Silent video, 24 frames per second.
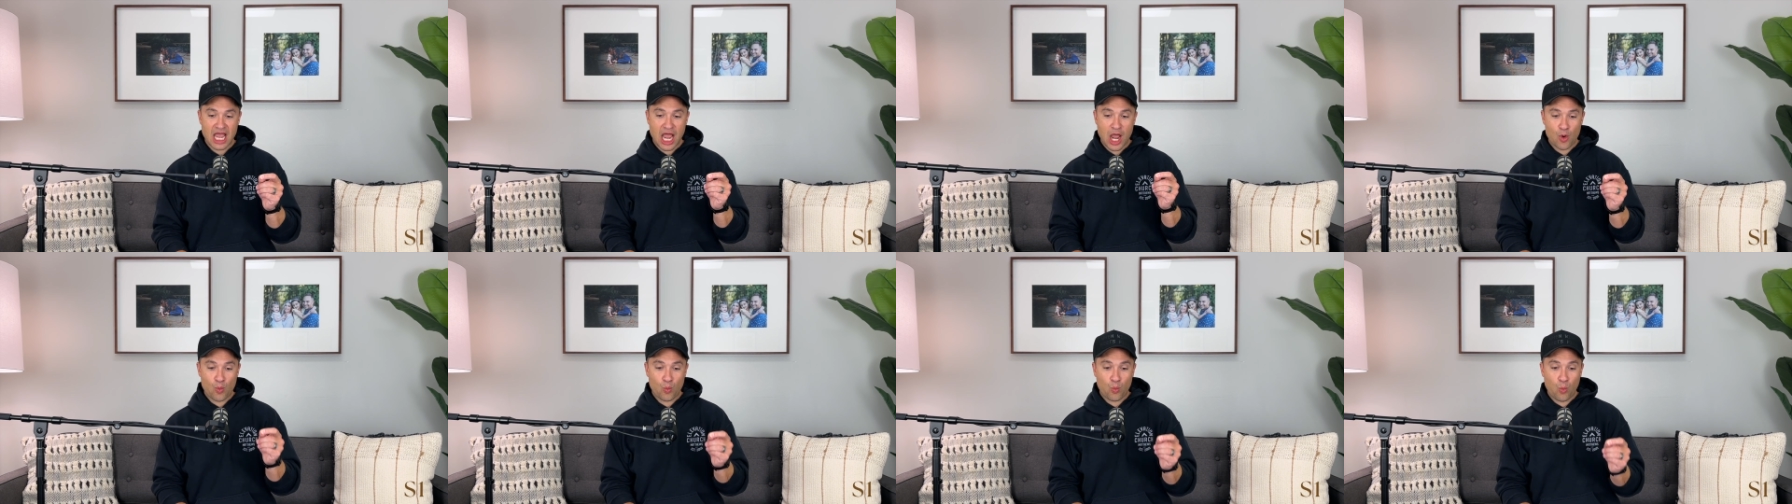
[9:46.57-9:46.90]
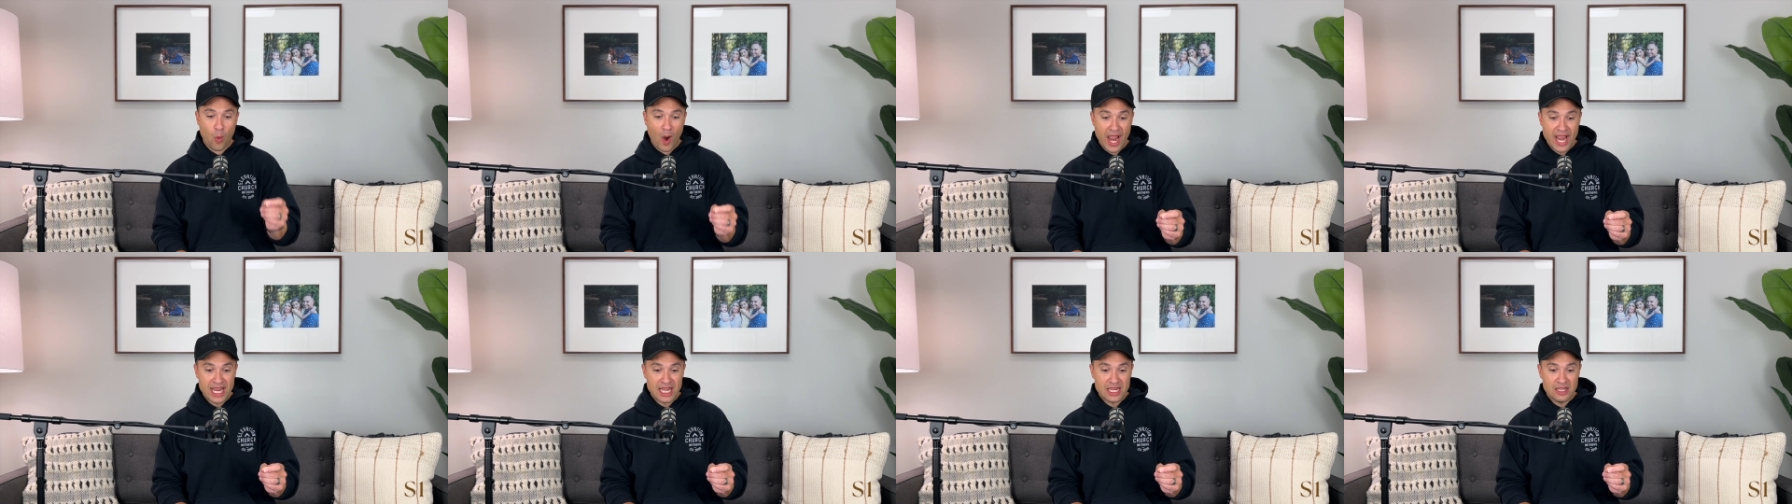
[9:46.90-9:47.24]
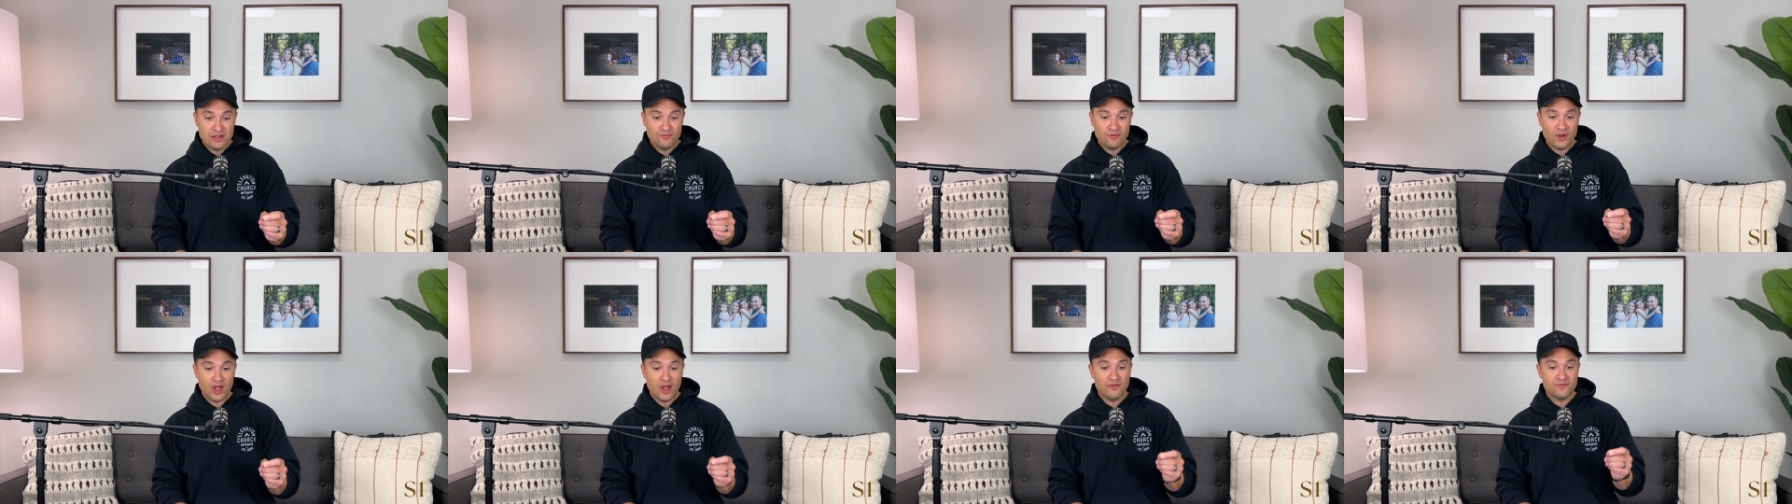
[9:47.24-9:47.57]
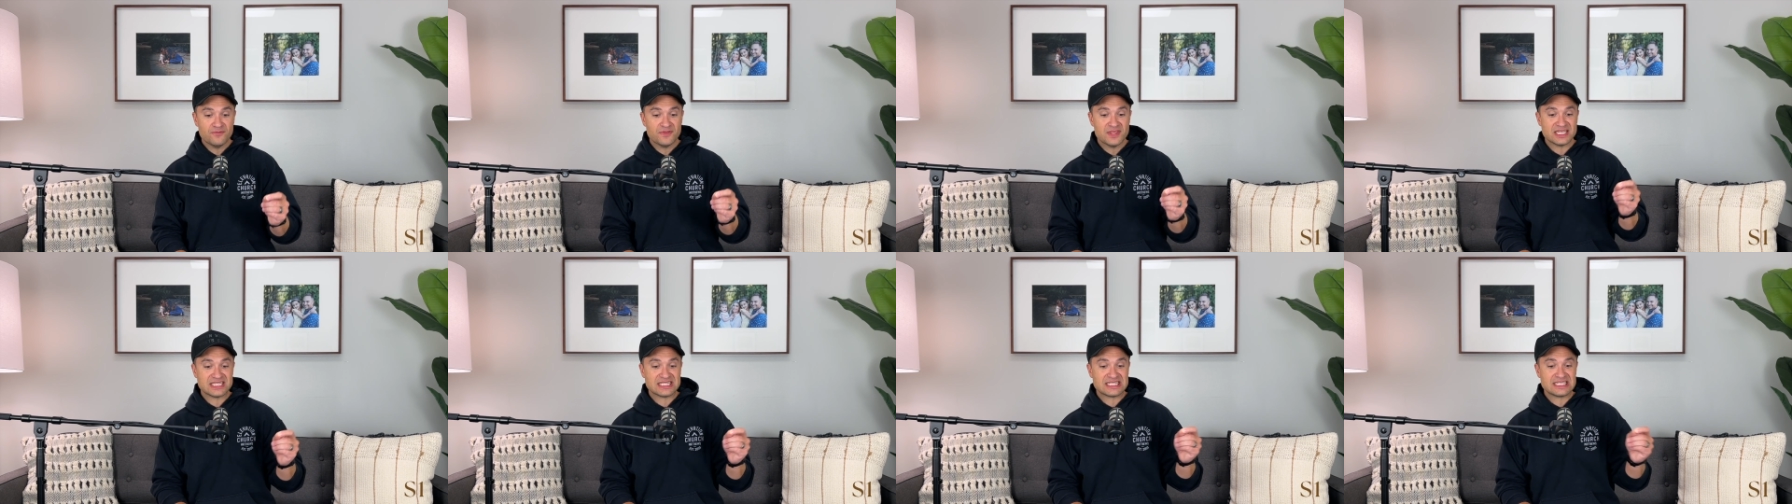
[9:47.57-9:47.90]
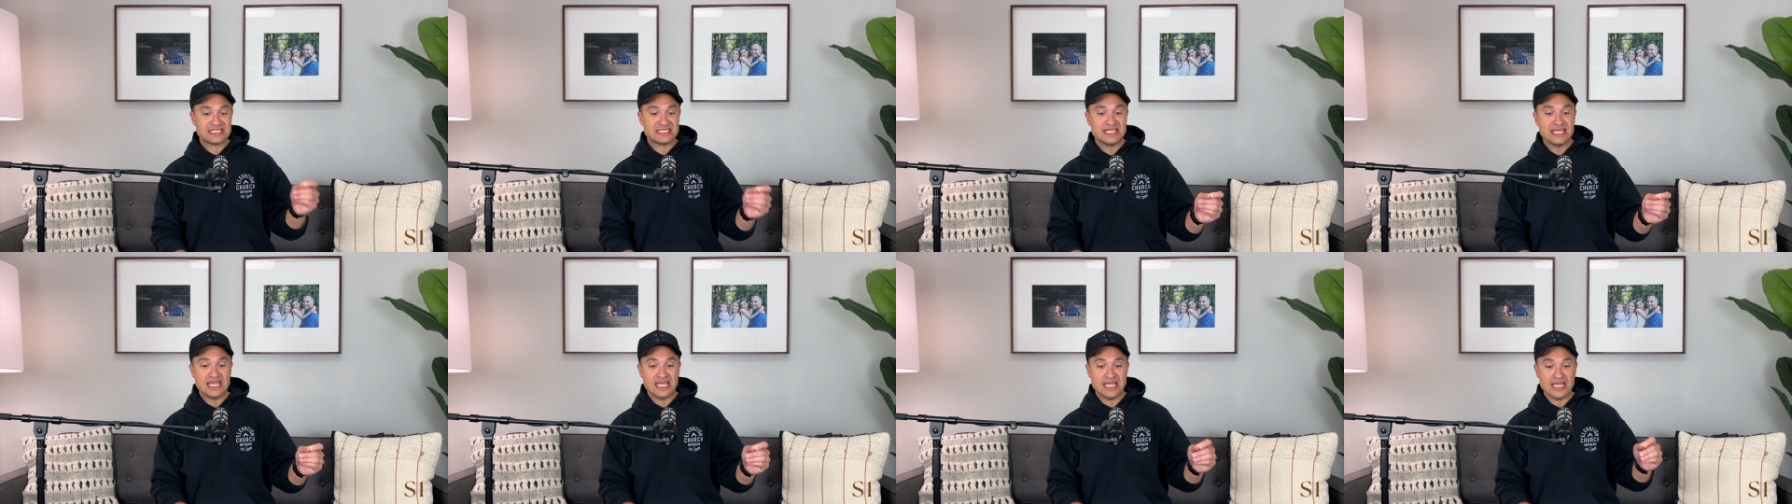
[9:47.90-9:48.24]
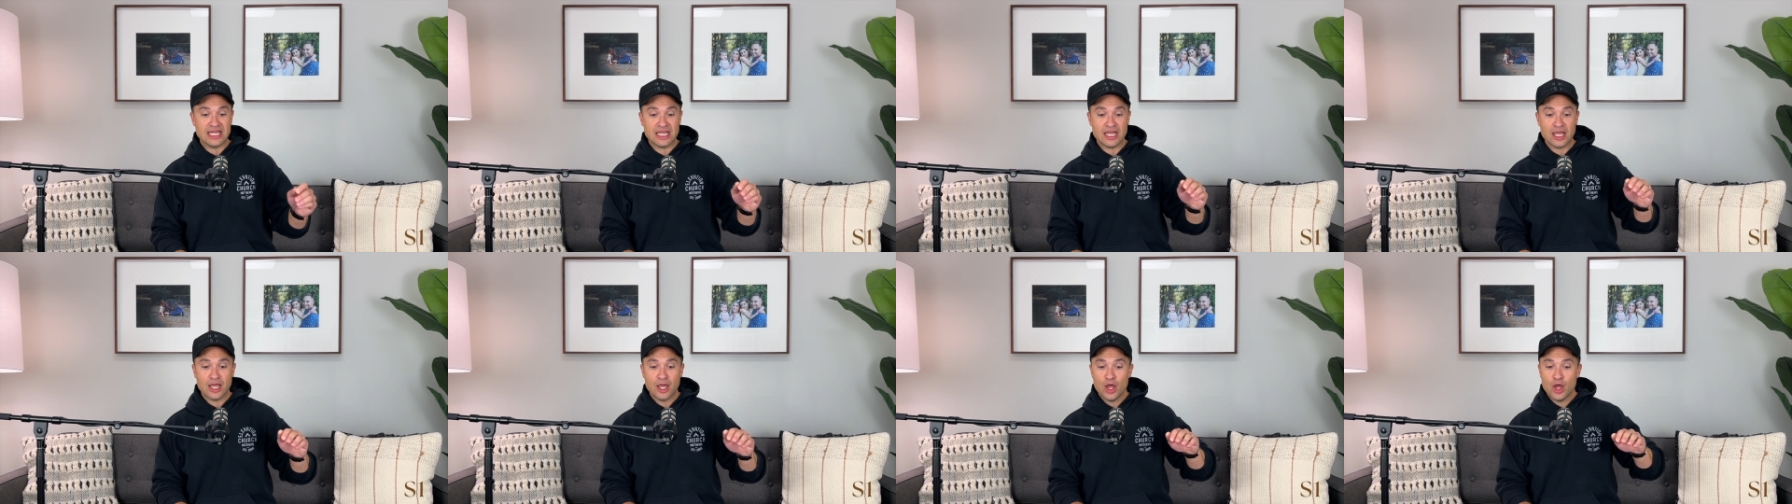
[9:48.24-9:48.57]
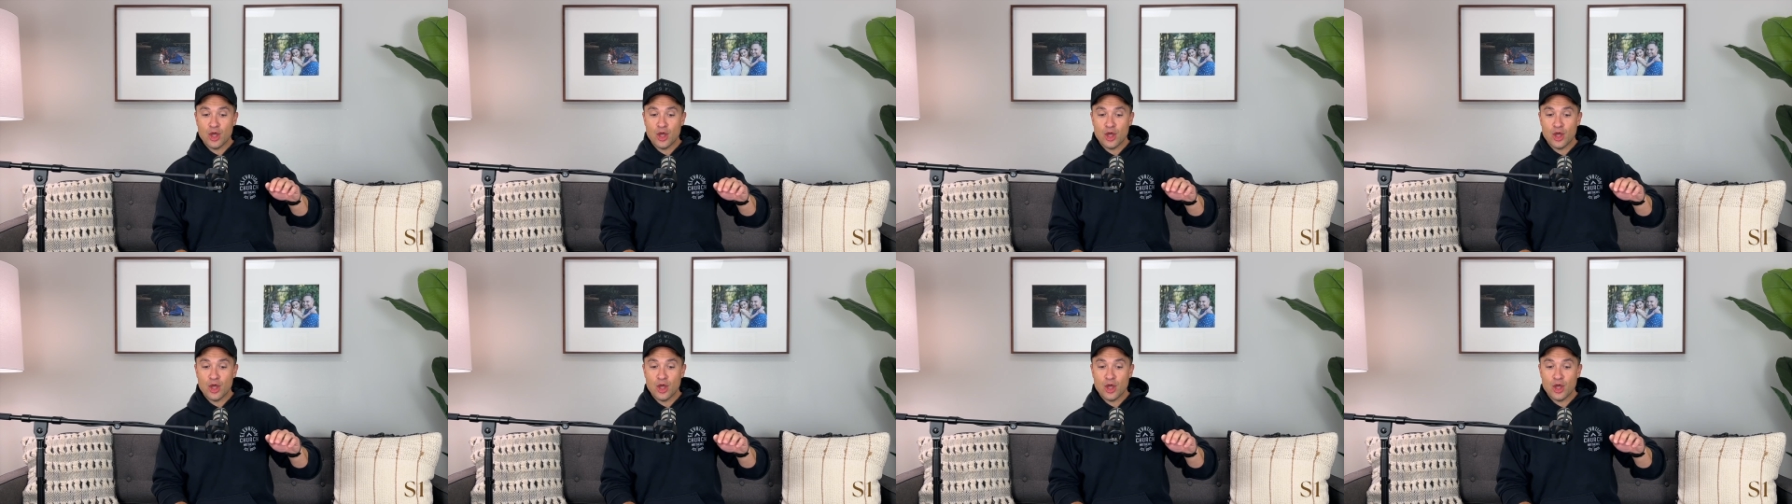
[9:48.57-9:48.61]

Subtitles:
a wave of the sea,